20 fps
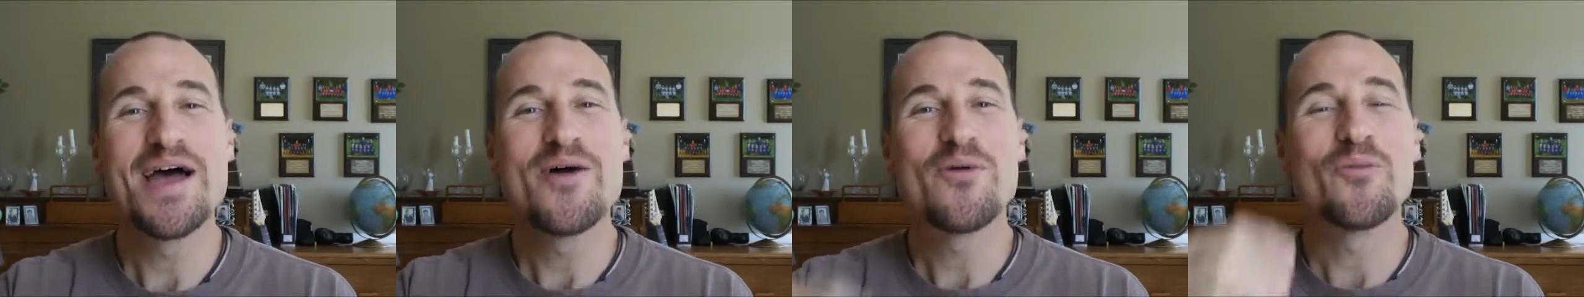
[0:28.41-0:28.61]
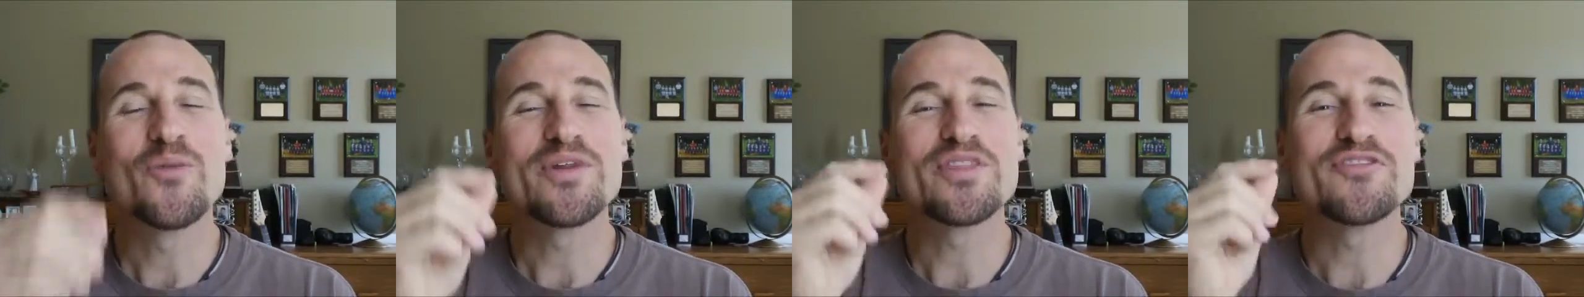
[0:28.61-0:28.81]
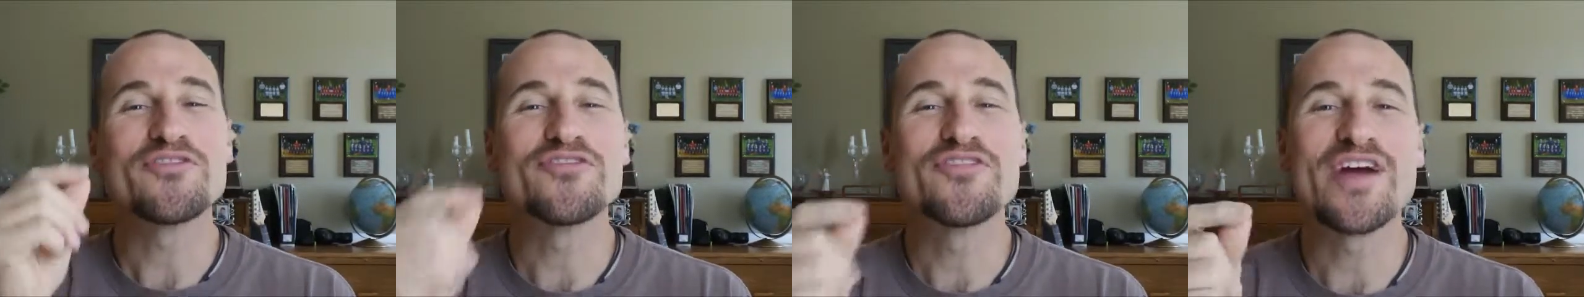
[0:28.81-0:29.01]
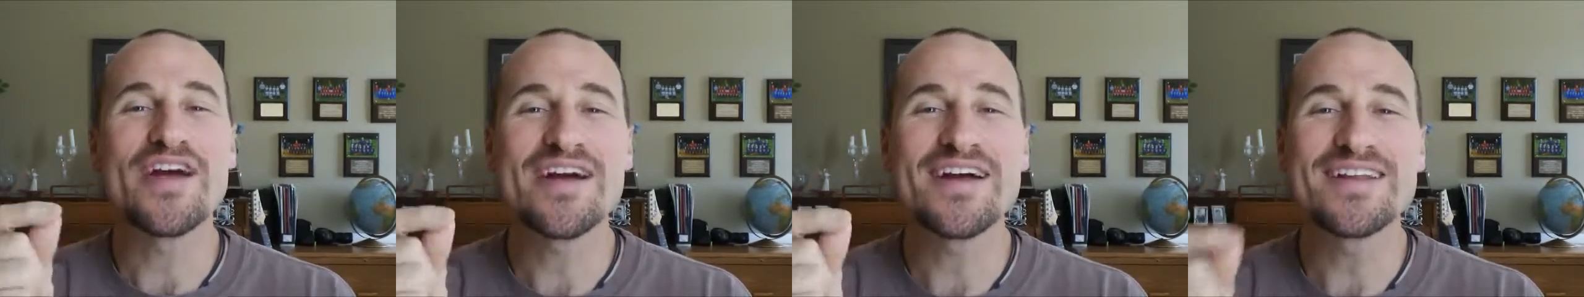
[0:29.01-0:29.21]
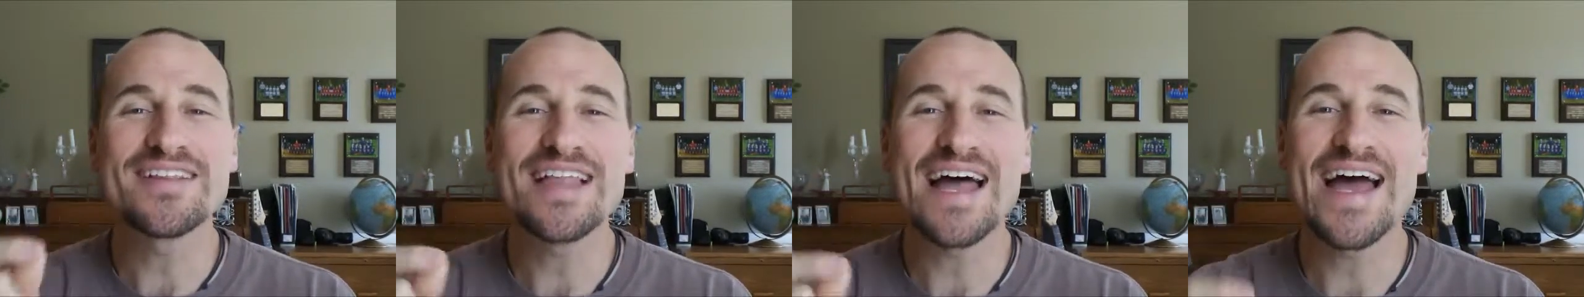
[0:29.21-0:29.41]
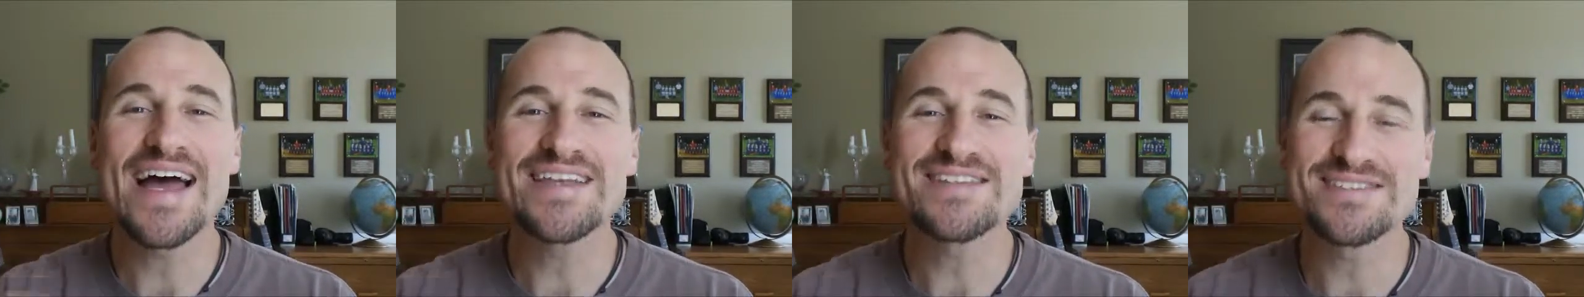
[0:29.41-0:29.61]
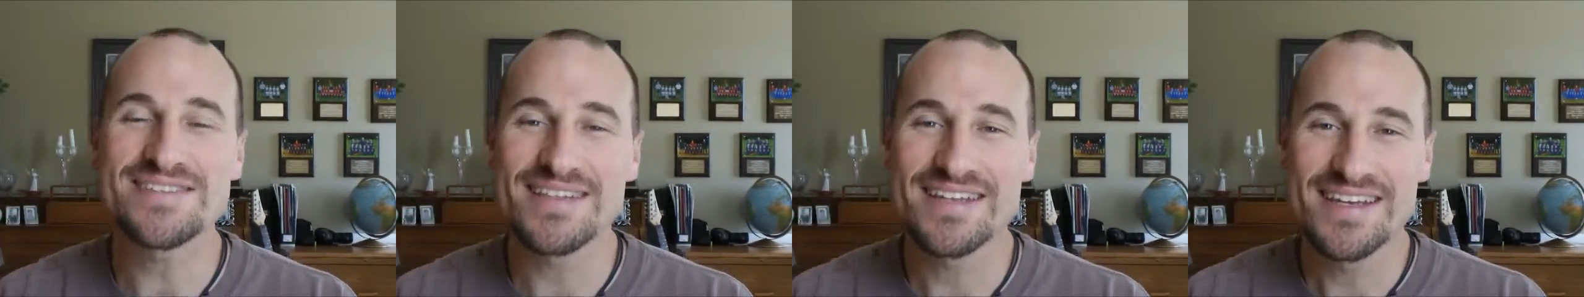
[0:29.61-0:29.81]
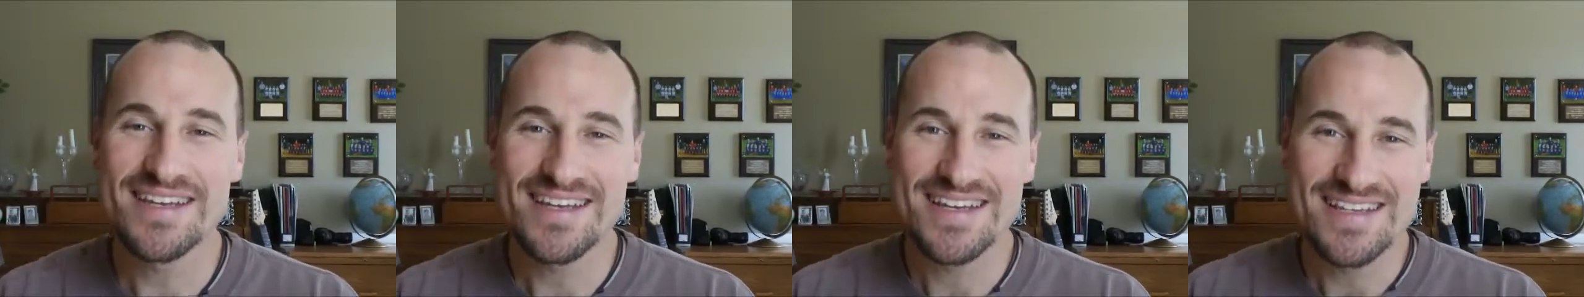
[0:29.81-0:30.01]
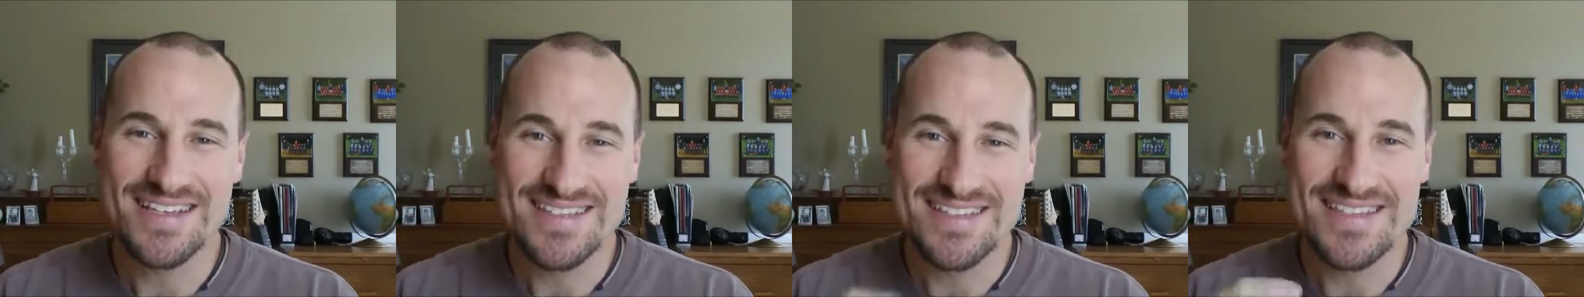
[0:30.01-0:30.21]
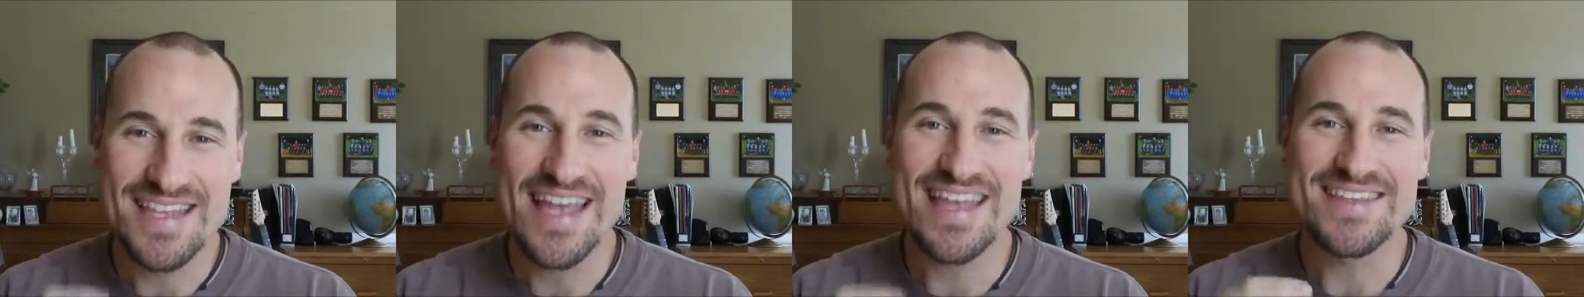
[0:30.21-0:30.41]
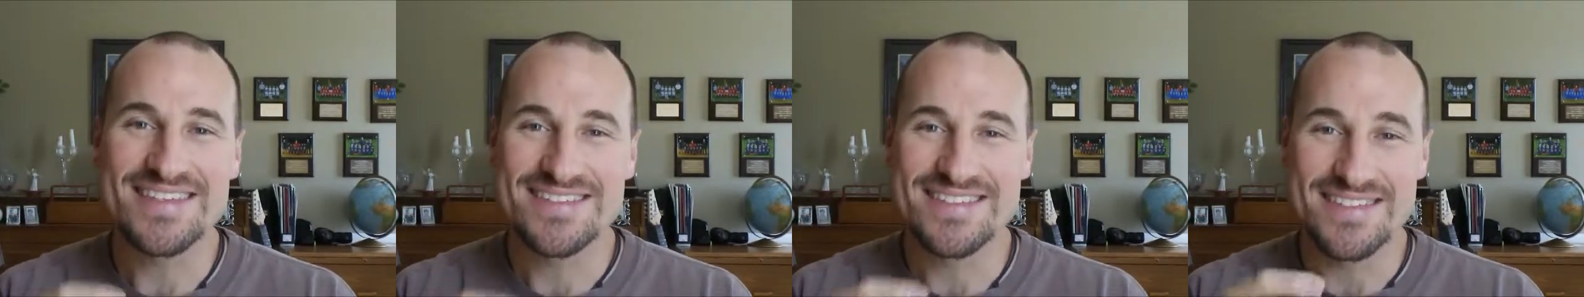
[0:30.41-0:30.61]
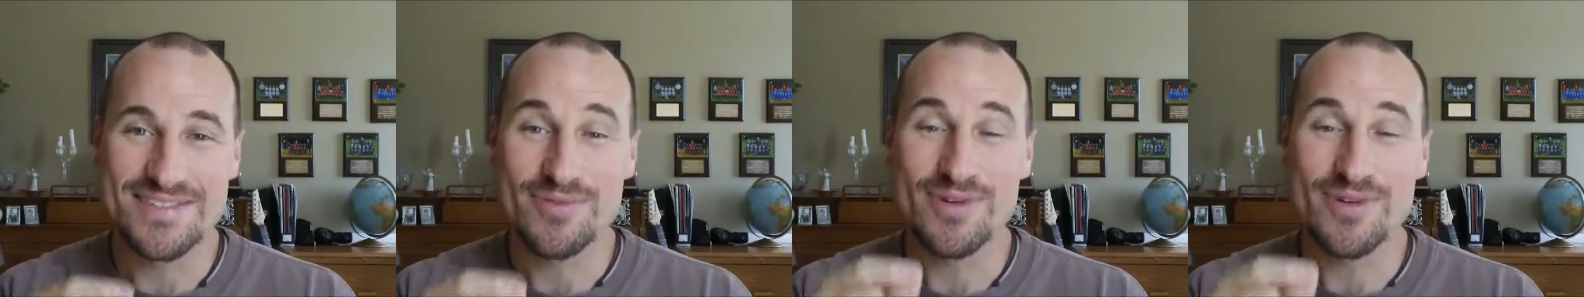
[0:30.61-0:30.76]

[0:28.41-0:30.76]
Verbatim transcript: one of the very last sentences,